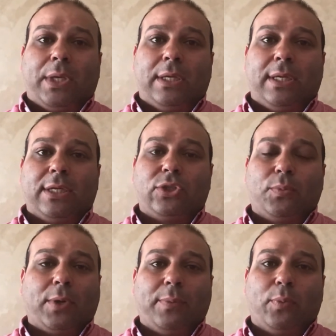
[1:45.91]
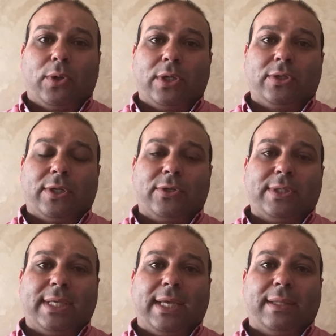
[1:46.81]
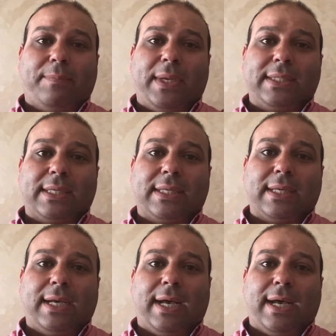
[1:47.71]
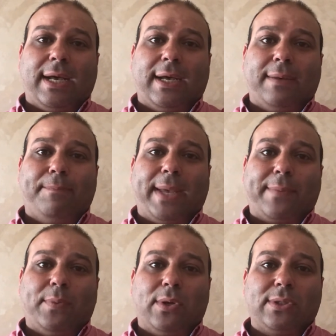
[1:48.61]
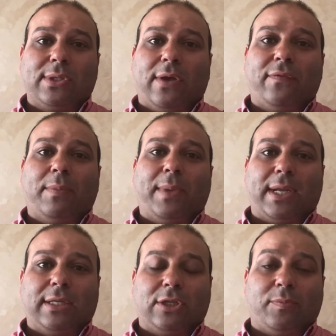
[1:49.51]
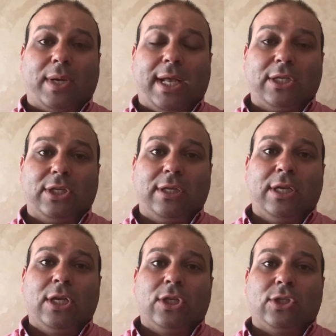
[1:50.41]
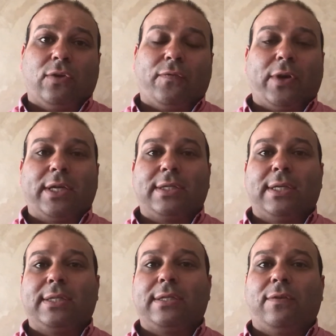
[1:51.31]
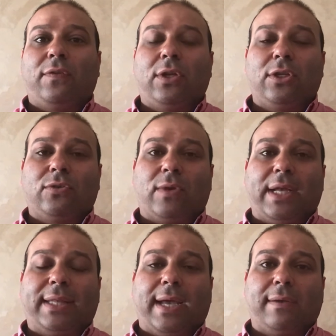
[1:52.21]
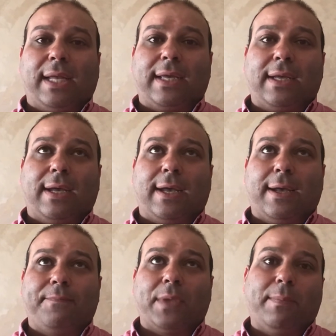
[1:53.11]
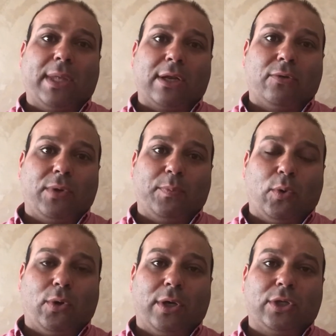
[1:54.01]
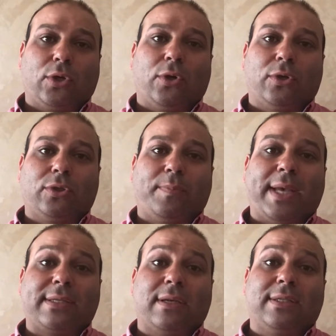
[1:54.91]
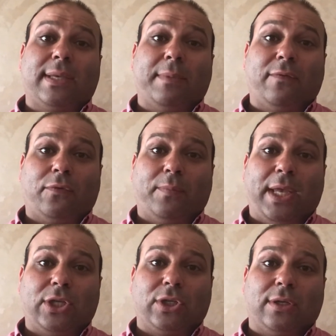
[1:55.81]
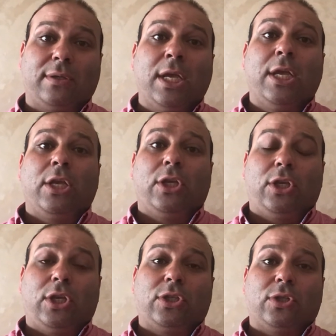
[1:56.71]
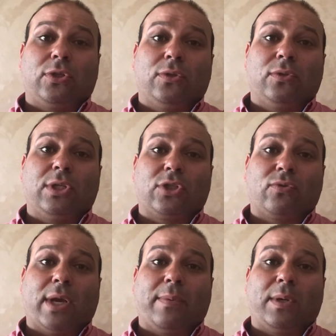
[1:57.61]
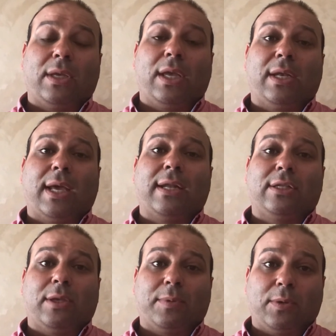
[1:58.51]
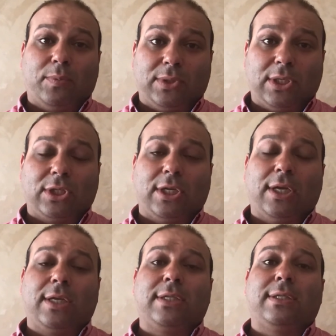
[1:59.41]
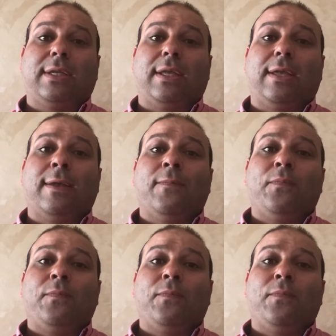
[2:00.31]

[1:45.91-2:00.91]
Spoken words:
It's super important to understand the basic backbones of the medical terminology. So, for instance, if you need to write down like a medical report or to pass on some information, you need to describe it in anatomical positions, the